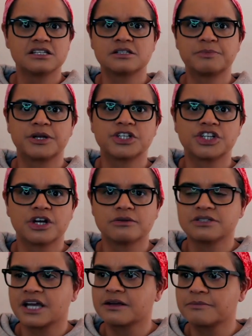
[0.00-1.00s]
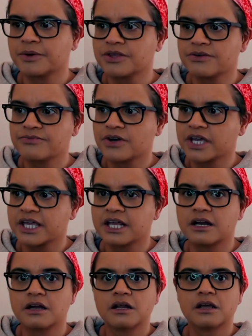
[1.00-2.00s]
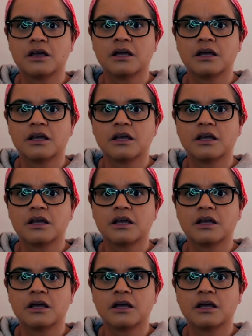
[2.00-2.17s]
been choked out by the fucking